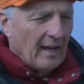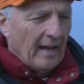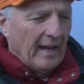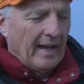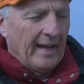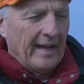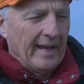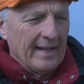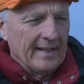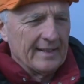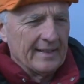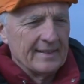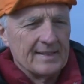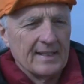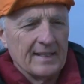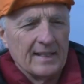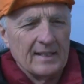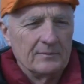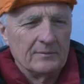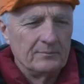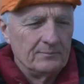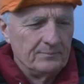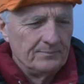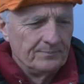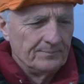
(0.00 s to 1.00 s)

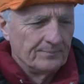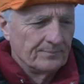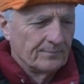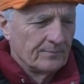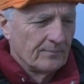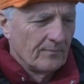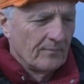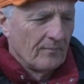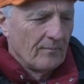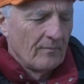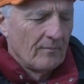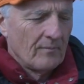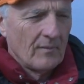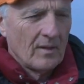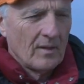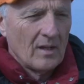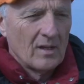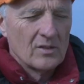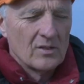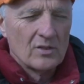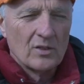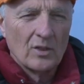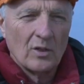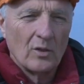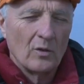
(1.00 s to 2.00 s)
And
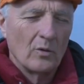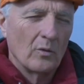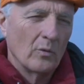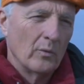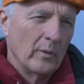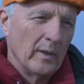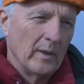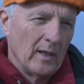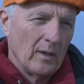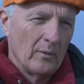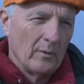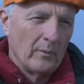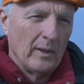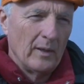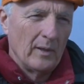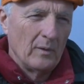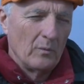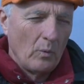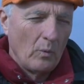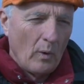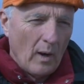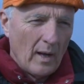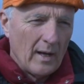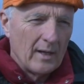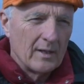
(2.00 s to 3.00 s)
so we'd
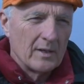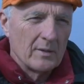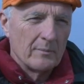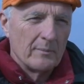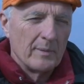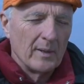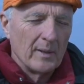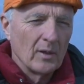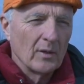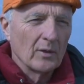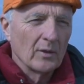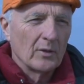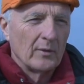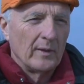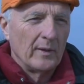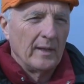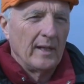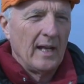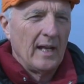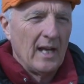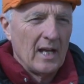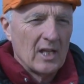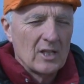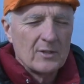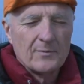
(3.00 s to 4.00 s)
wanted to build a
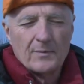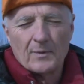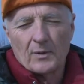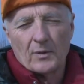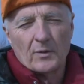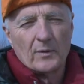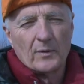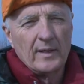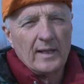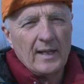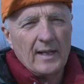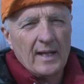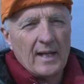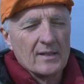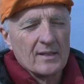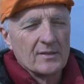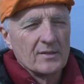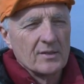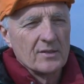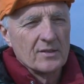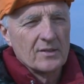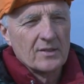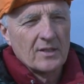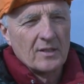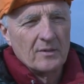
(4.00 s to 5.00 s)
greenhouse, but
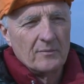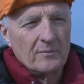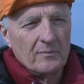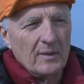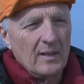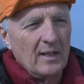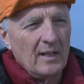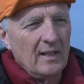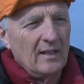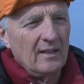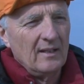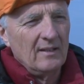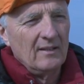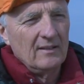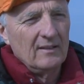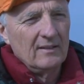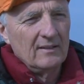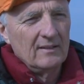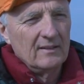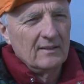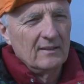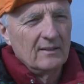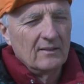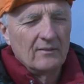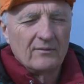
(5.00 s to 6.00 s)
greenhouses can be
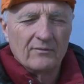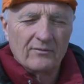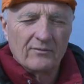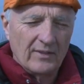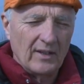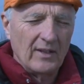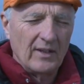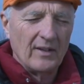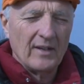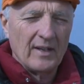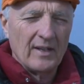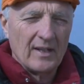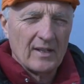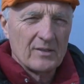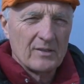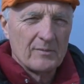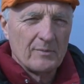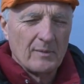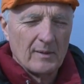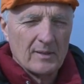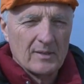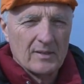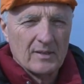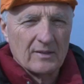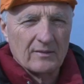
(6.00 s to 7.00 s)
very
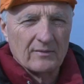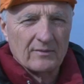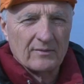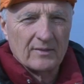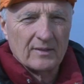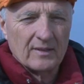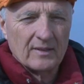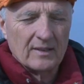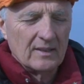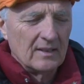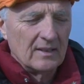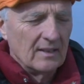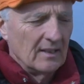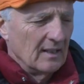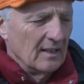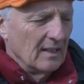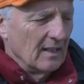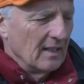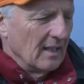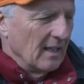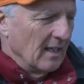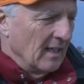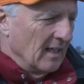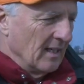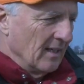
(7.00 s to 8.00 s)
expensive.
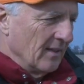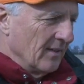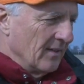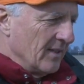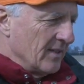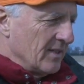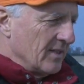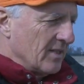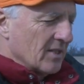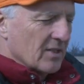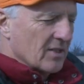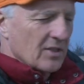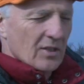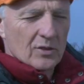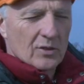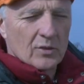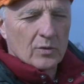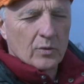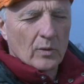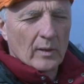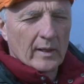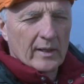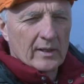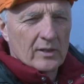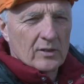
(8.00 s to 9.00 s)
This is a
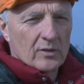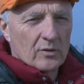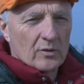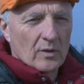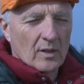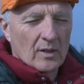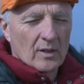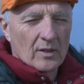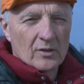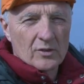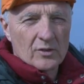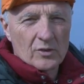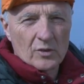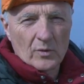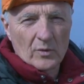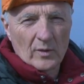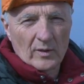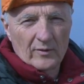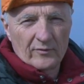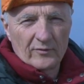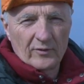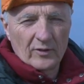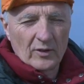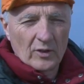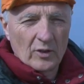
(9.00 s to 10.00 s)
2,200
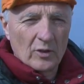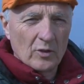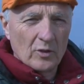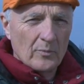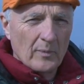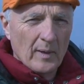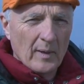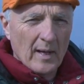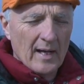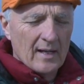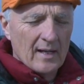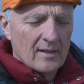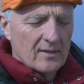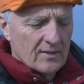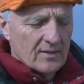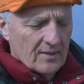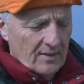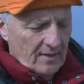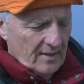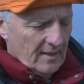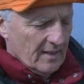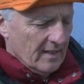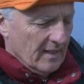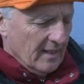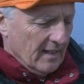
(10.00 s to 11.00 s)
square foot hoop house,
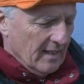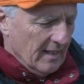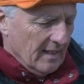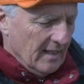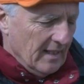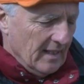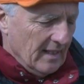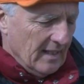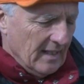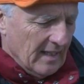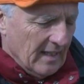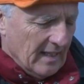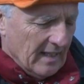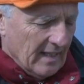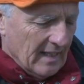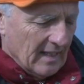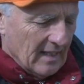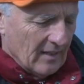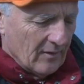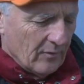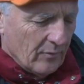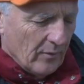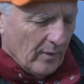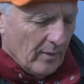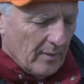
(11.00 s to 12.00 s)

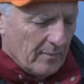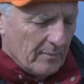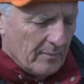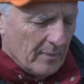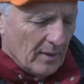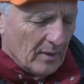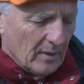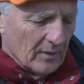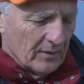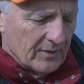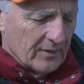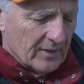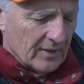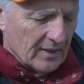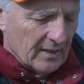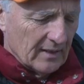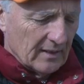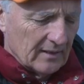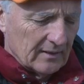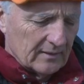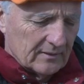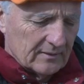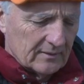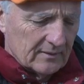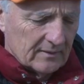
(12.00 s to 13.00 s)
and if we'd built
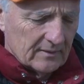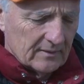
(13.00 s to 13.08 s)
a